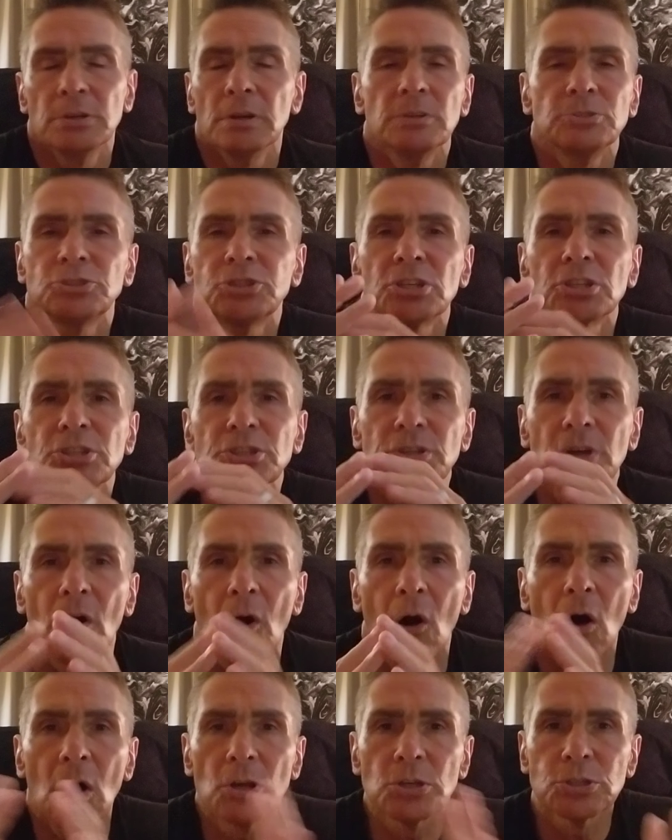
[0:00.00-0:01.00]
just
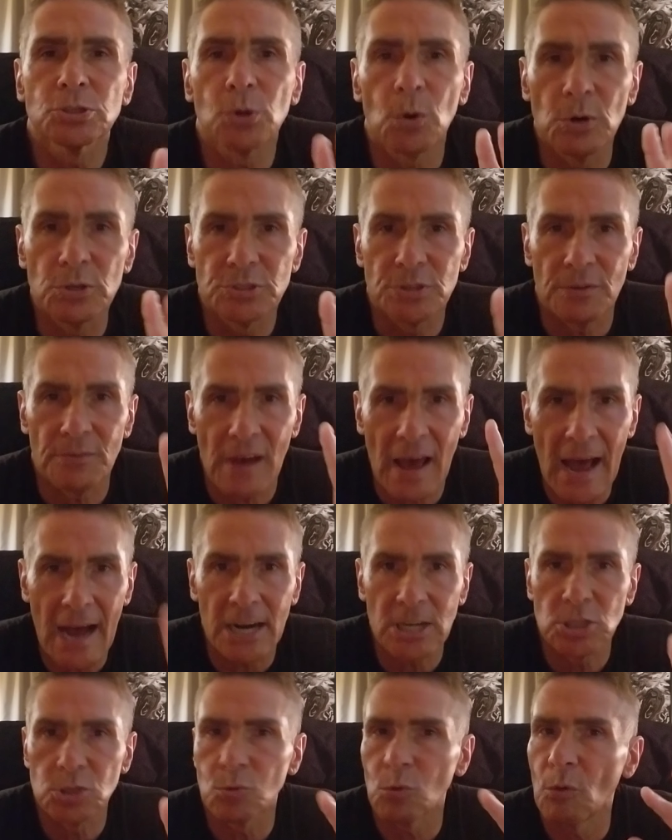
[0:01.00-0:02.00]
all sorts of
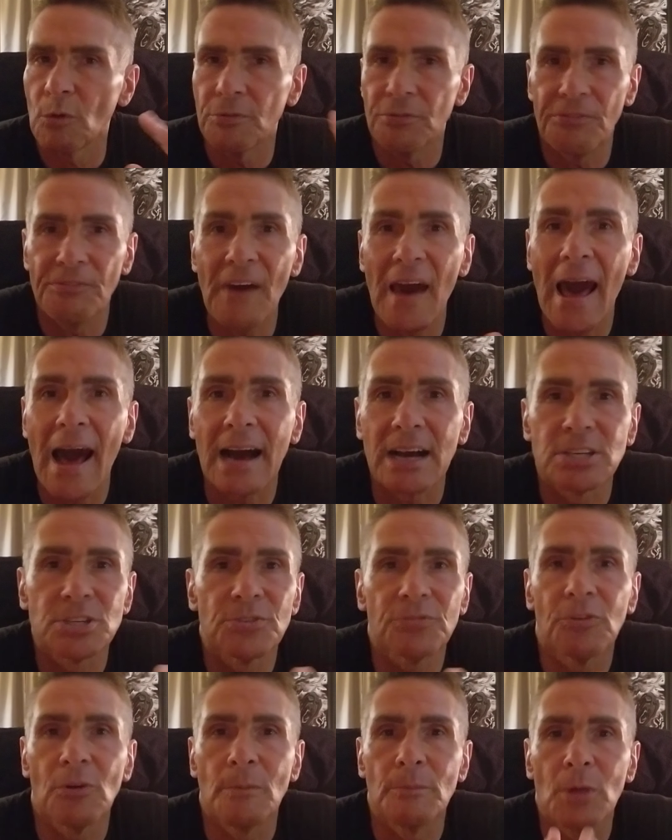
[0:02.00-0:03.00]
actual facts
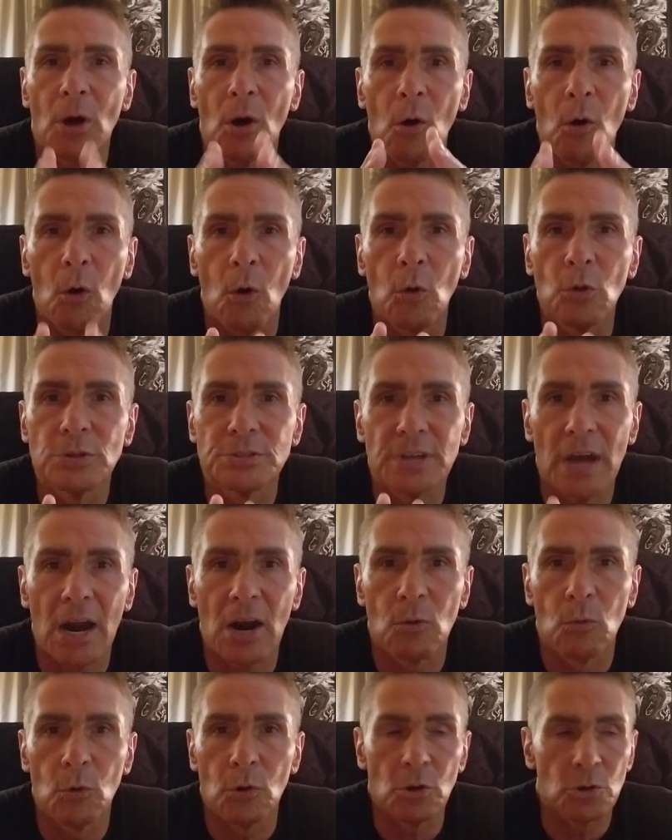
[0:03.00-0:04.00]
from the whole
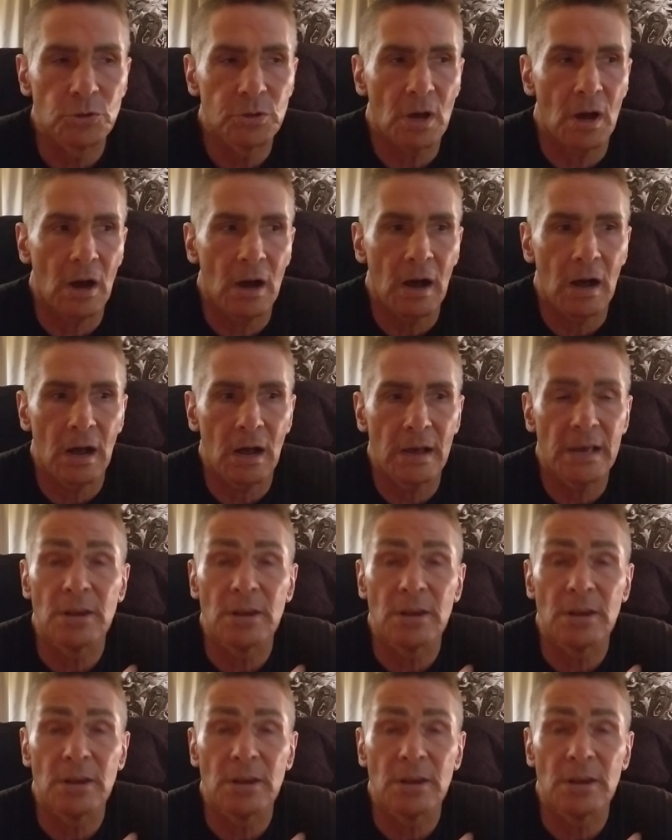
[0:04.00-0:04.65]
entire world uh,